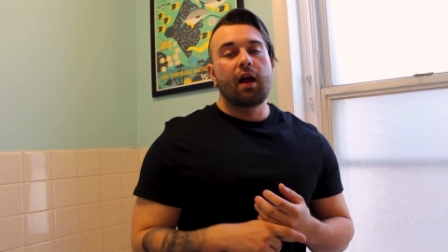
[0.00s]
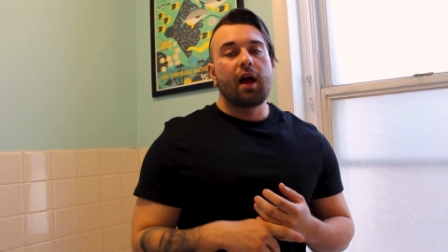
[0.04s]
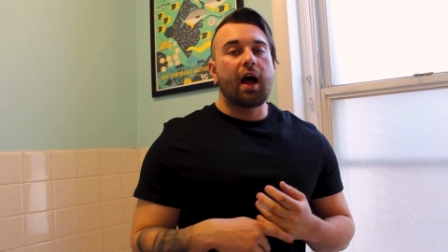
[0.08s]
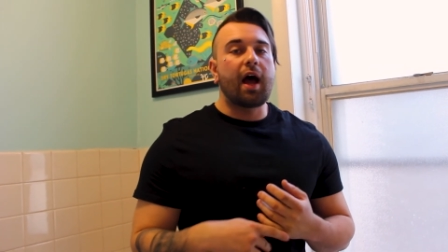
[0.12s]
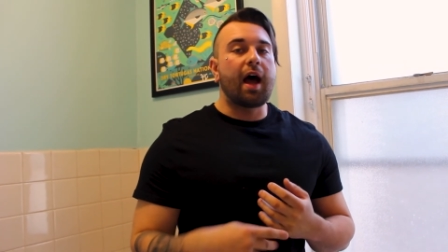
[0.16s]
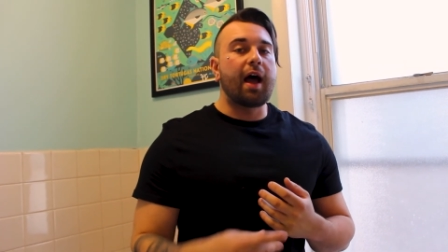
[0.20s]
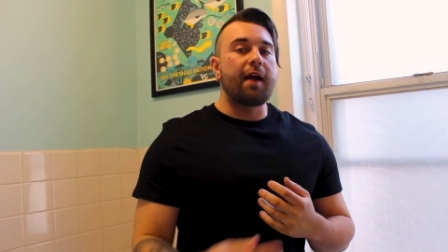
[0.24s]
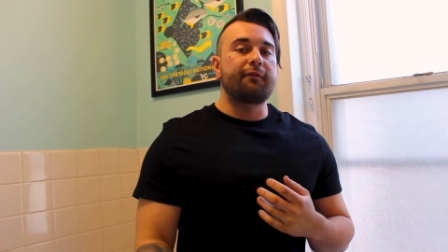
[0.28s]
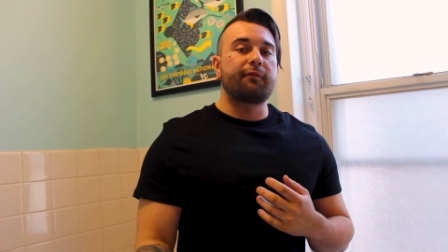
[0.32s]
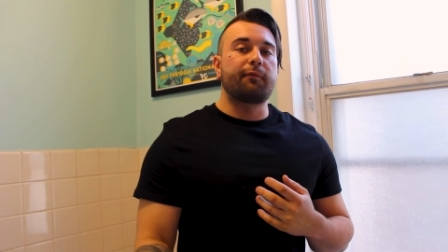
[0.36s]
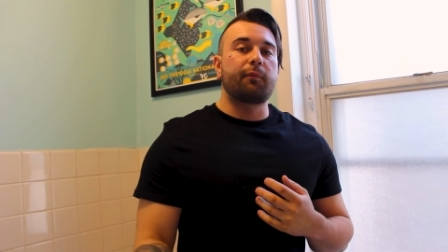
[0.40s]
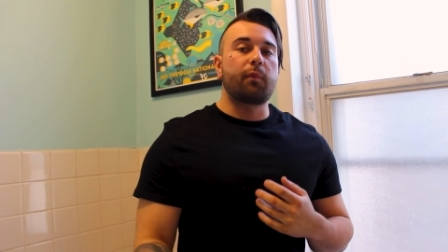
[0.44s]

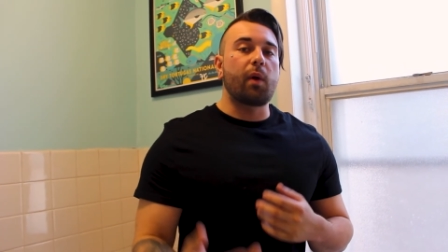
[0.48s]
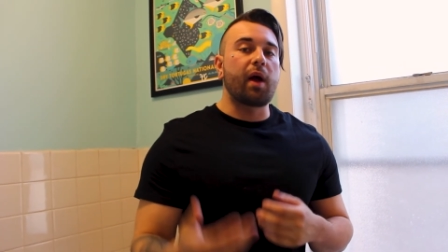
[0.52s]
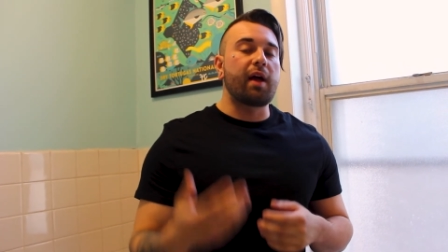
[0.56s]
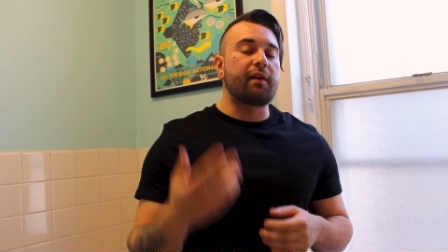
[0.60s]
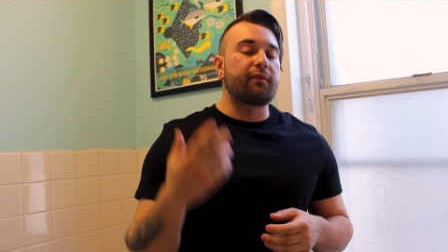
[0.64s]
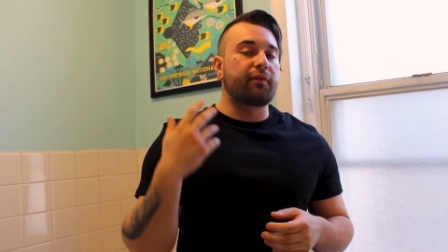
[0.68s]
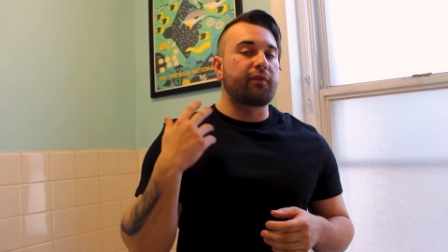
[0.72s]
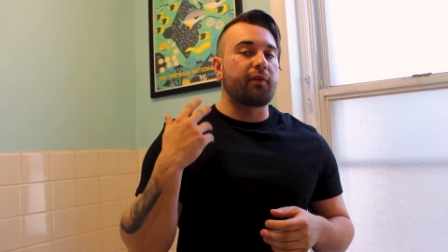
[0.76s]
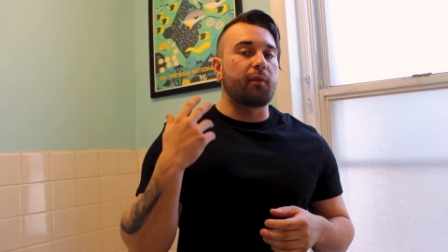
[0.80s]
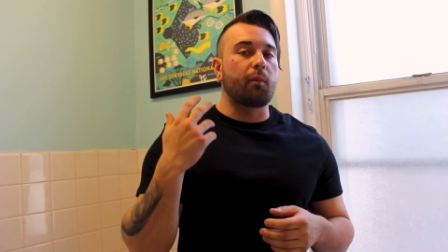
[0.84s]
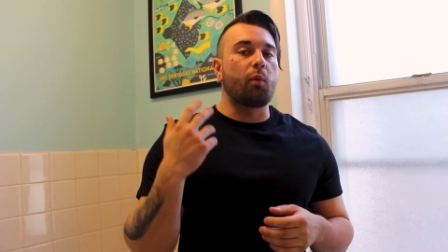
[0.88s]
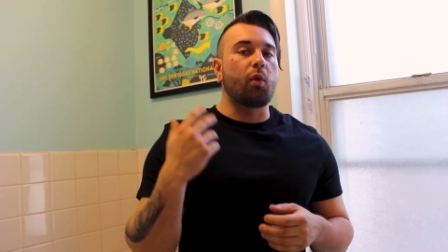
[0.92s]
I've
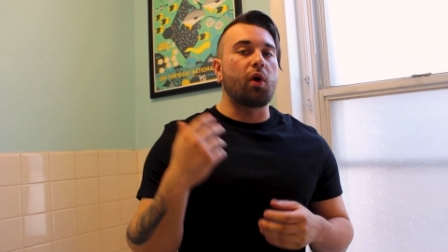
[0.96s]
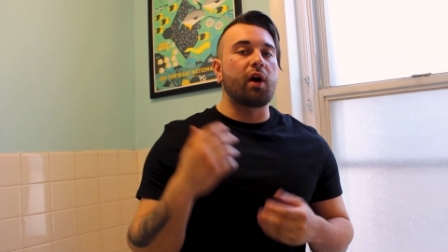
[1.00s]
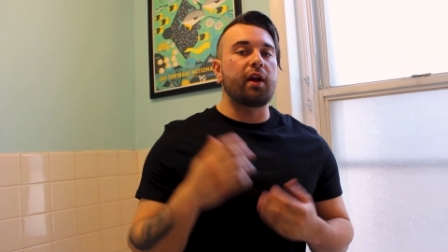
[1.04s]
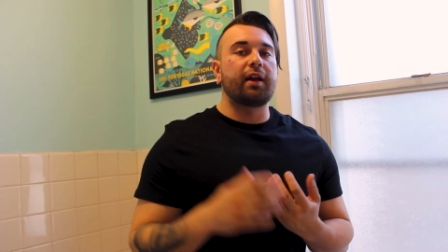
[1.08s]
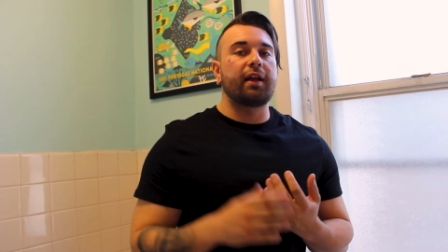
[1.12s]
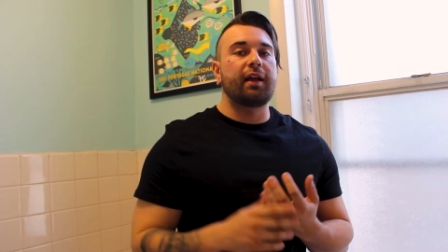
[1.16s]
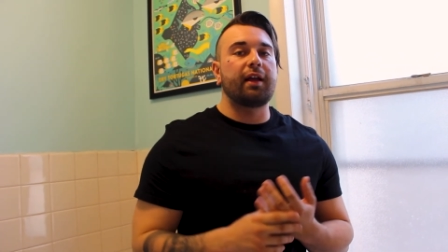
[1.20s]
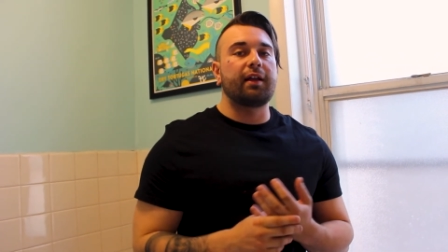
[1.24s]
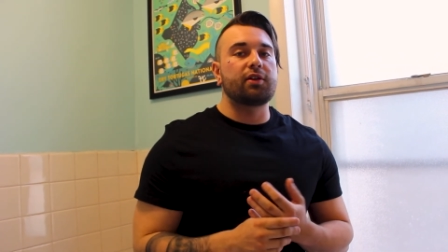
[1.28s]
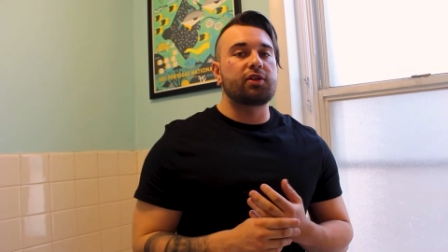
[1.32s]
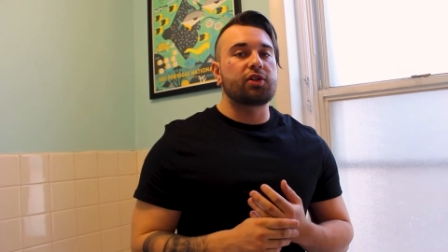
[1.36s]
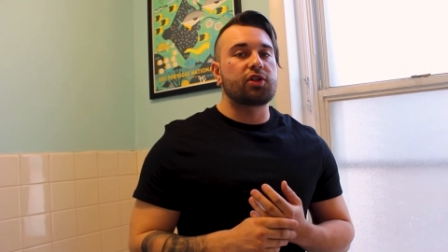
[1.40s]
went from one
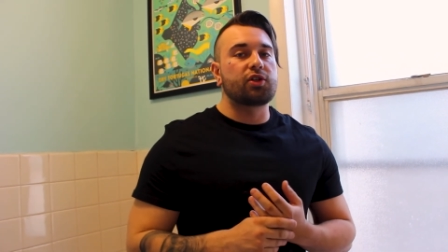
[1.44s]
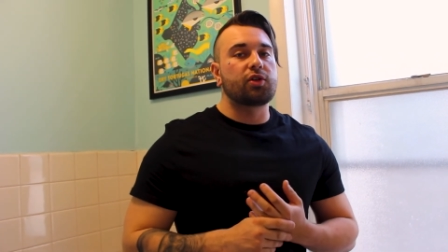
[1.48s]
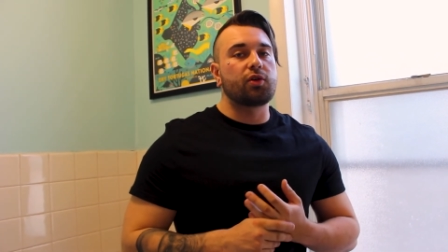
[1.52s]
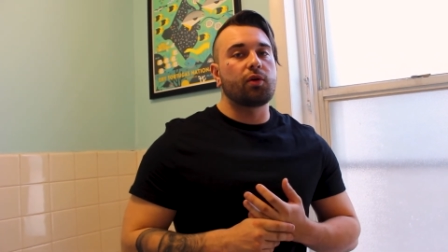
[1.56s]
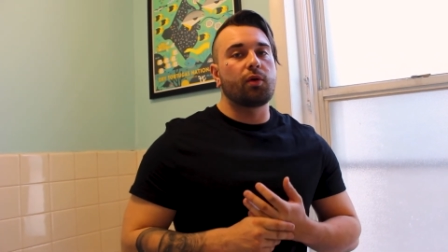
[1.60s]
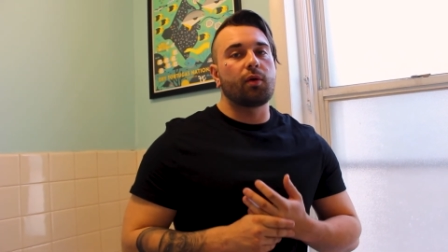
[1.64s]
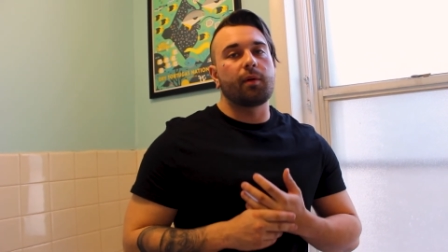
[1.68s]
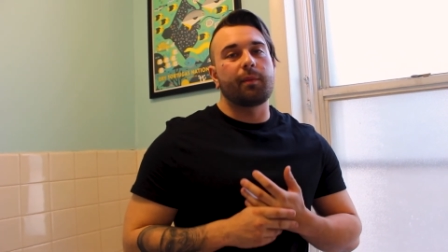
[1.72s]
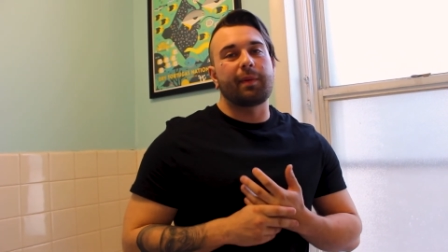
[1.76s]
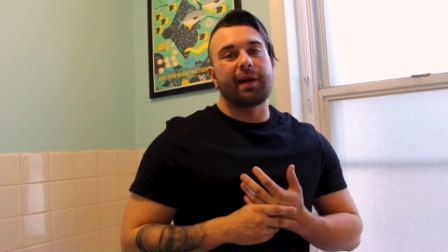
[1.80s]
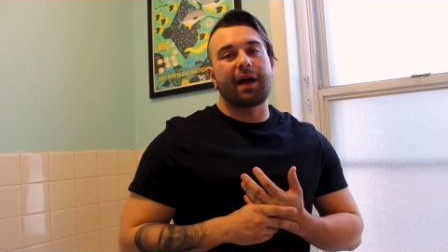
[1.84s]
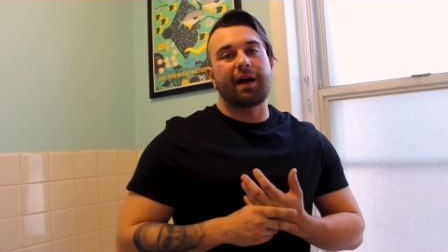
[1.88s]
inch
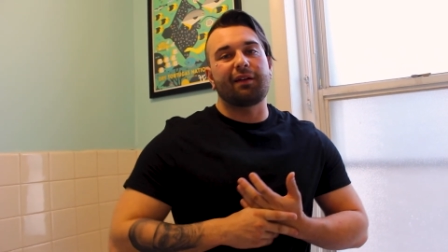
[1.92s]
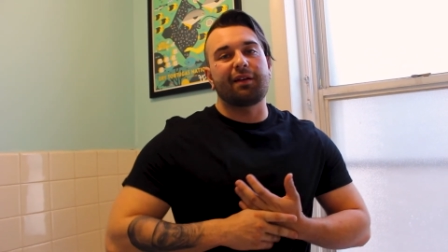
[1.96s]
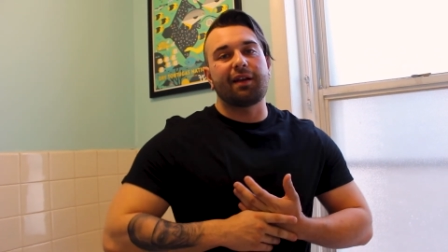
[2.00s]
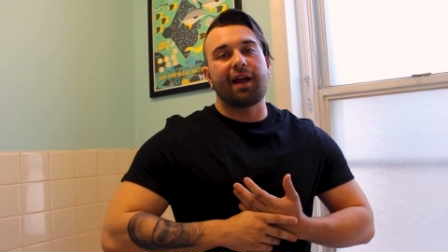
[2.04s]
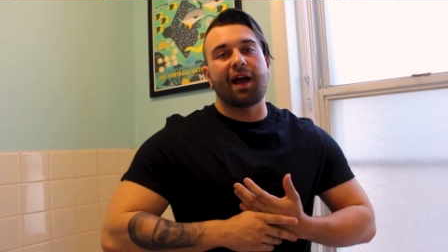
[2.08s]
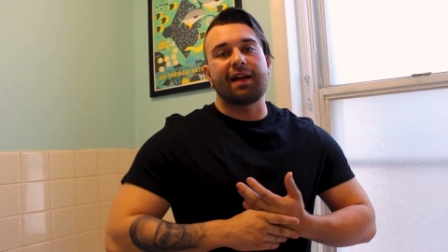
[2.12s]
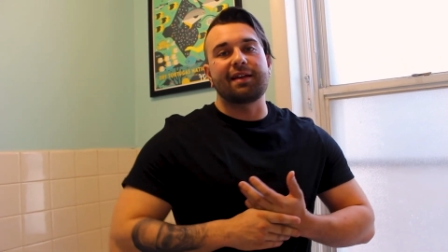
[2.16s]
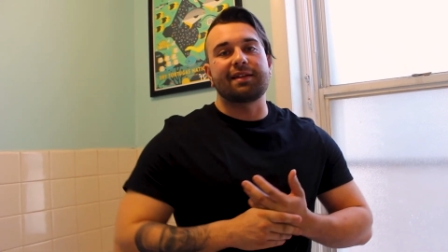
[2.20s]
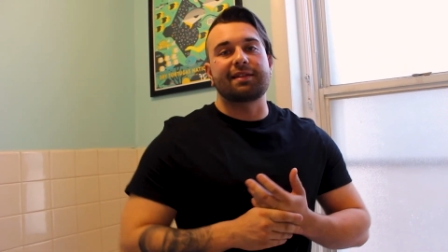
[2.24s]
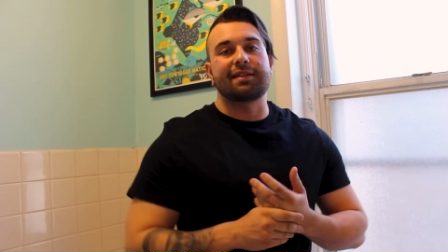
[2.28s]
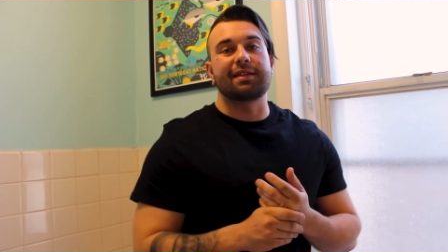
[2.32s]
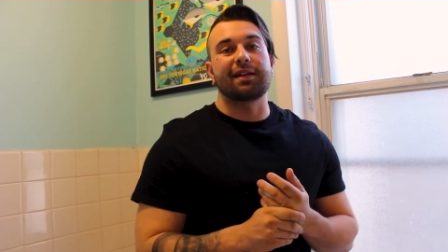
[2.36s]
to about
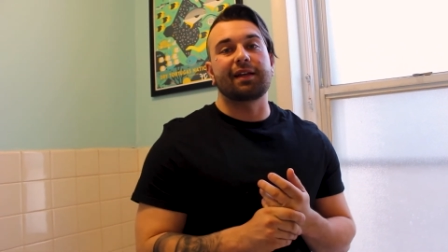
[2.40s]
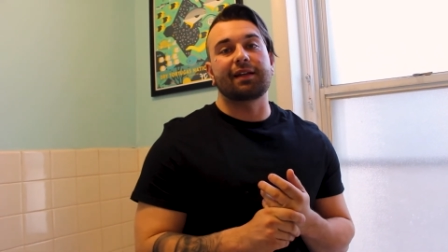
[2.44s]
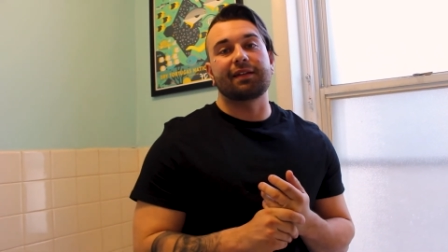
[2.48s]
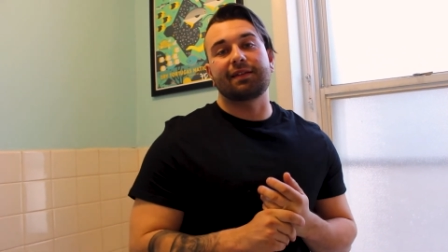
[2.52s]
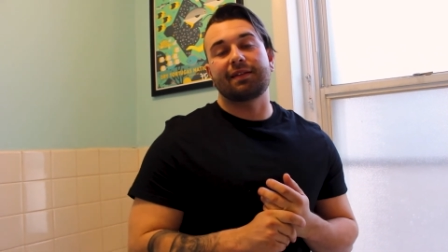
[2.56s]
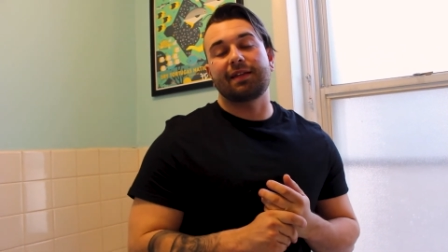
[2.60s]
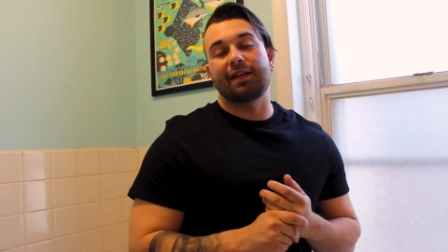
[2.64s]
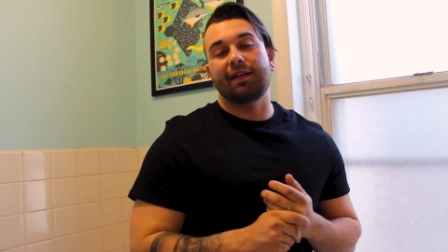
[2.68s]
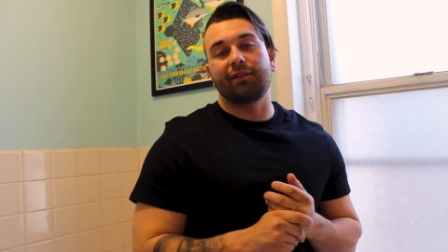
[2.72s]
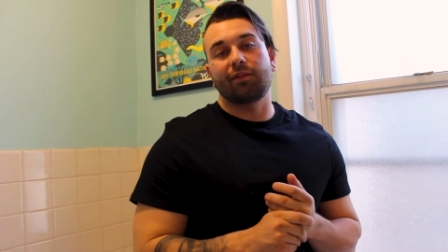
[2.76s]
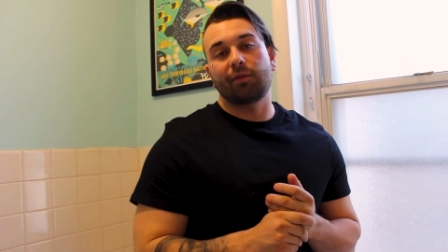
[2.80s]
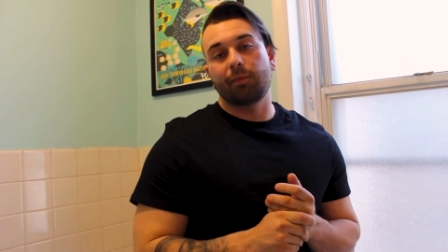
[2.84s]
nine
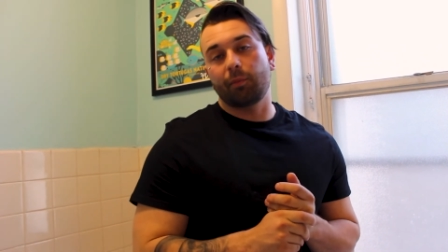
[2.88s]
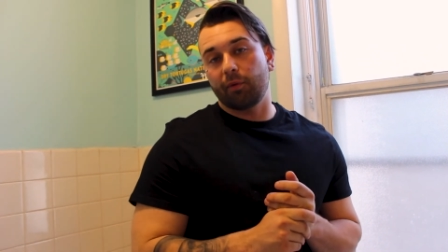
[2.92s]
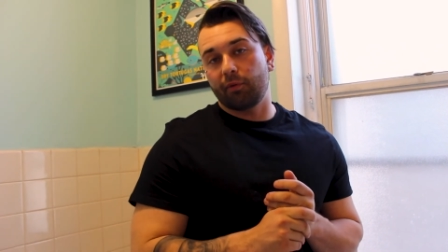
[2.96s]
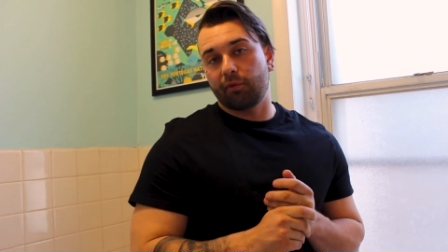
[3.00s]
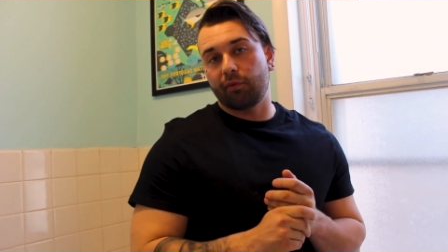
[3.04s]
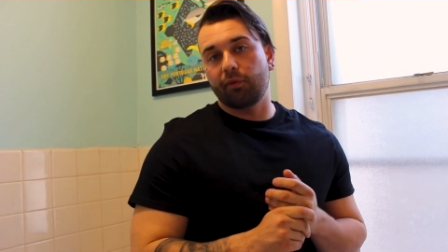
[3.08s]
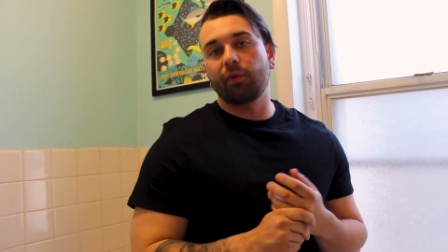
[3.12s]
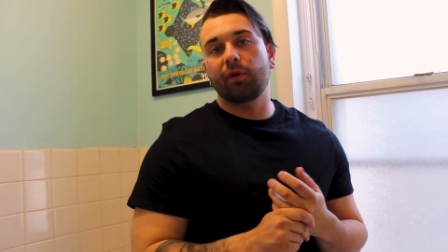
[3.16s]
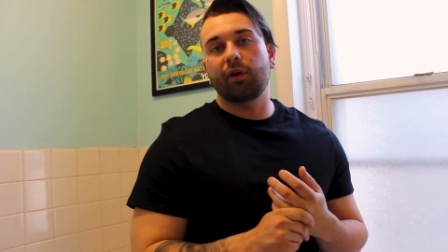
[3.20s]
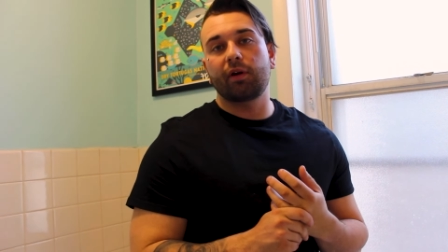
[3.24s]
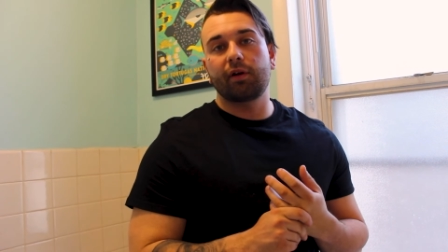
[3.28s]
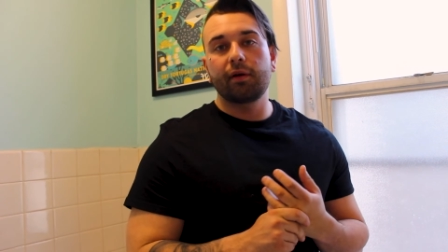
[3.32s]
sixteenths
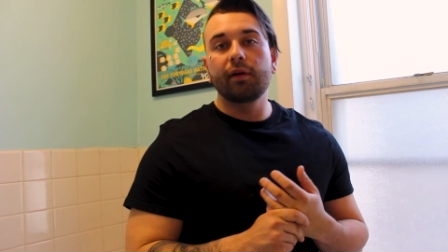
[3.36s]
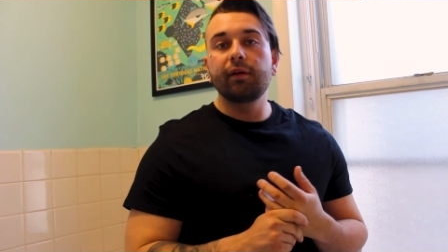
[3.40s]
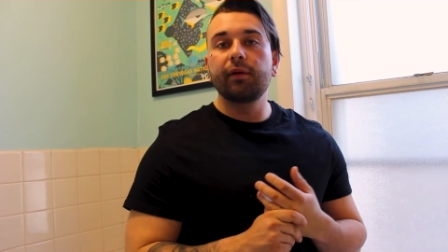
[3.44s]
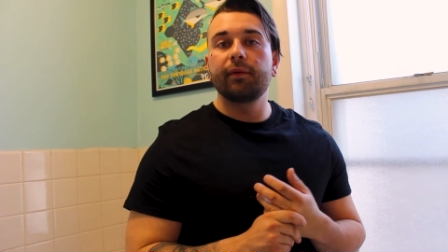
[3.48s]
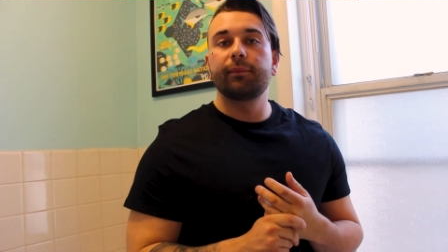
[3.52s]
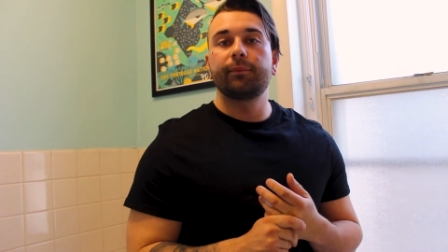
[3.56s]
before.